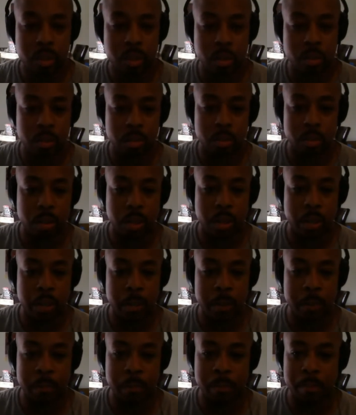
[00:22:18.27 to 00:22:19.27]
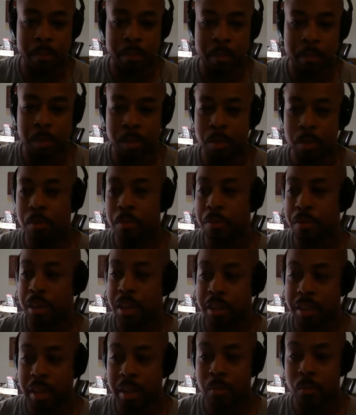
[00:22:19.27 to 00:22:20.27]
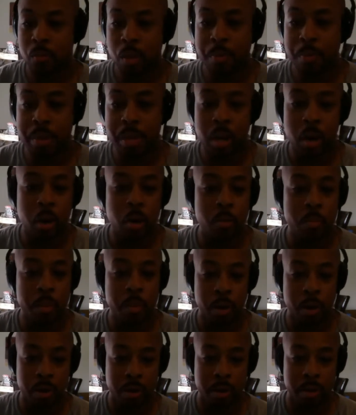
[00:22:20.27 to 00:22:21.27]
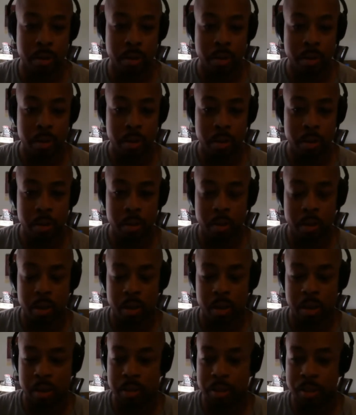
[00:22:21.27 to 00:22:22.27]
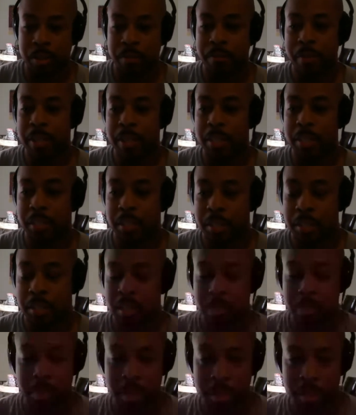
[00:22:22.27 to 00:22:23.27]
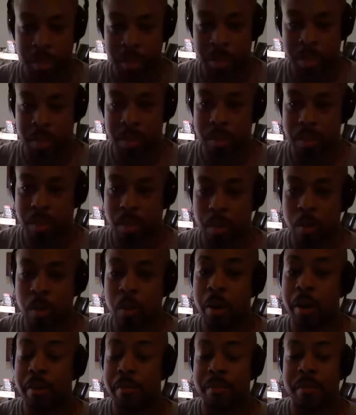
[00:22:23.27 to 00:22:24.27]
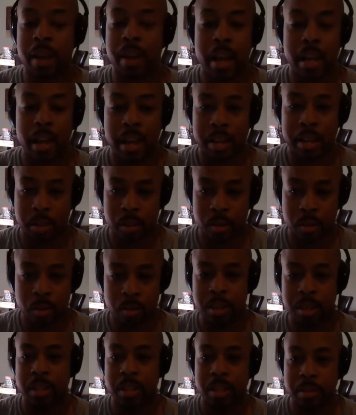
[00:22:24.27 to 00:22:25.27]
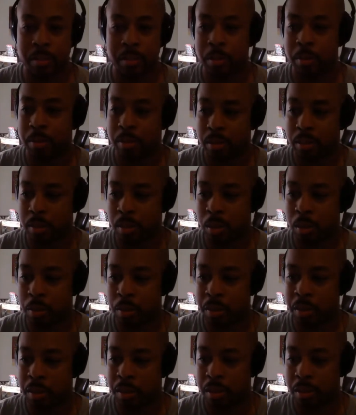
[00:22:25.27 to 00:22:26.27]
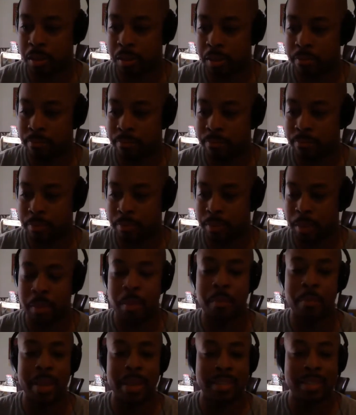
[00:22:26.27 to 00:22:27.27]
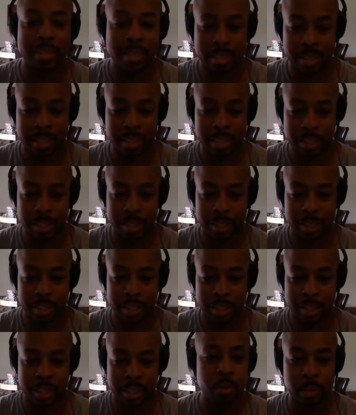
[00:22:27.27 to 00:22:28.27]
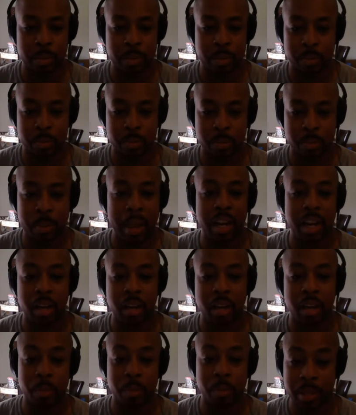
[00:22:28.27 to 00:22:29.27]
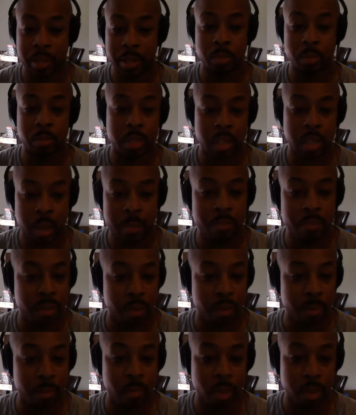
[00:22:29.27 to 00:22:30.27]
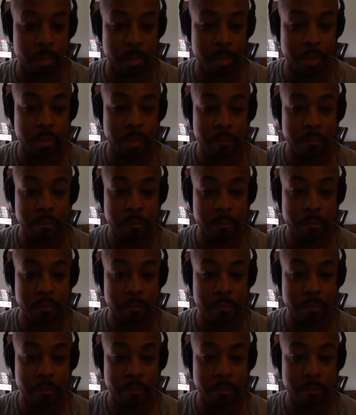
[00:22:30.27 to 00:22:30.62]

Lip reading: So, do you think that Whoopi Goldberg should face a suspension, or if not, like, do you think that the message that she was saying was more palatable because it was coming from a woman?